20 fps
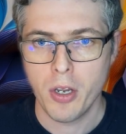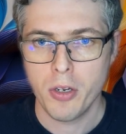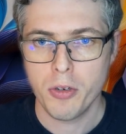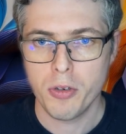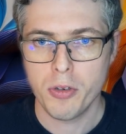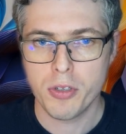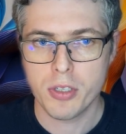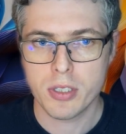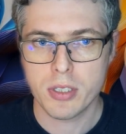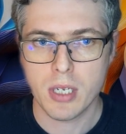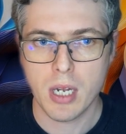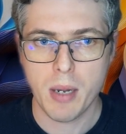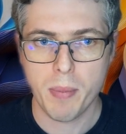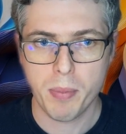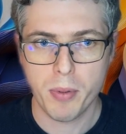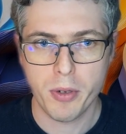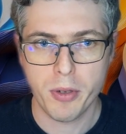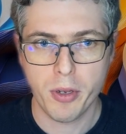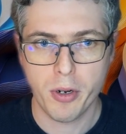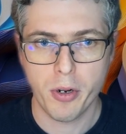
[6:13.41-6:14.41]
You just
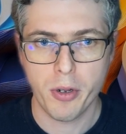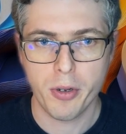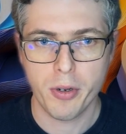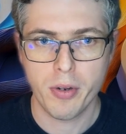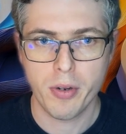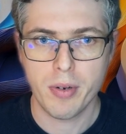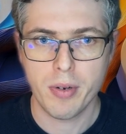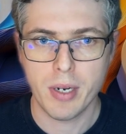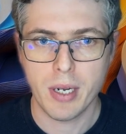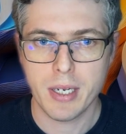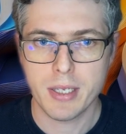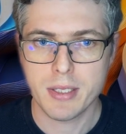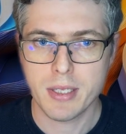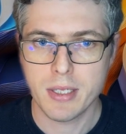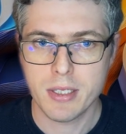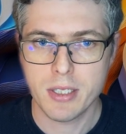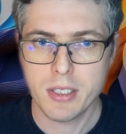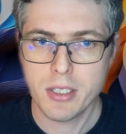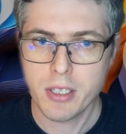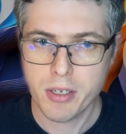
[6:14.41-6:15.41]
upload the logo and ask
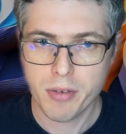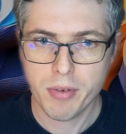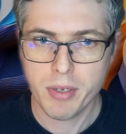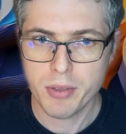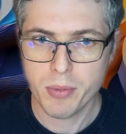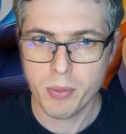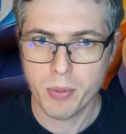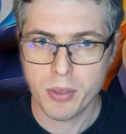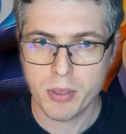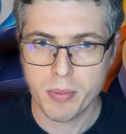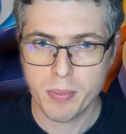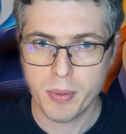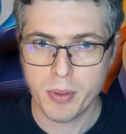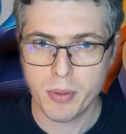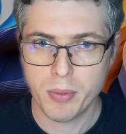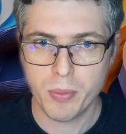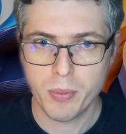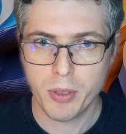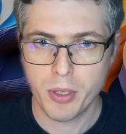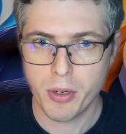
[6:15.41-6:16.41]
it to generate a water
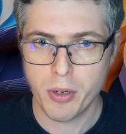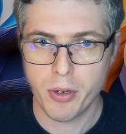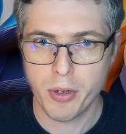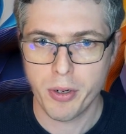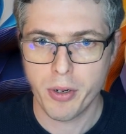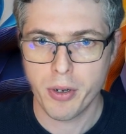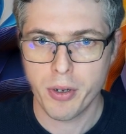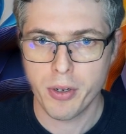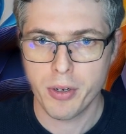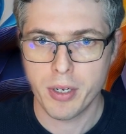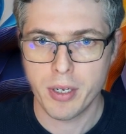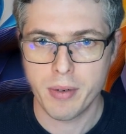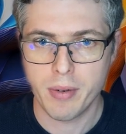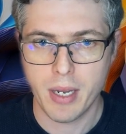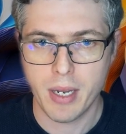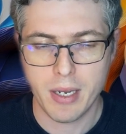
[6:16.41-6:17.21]
bottle with your logo on it.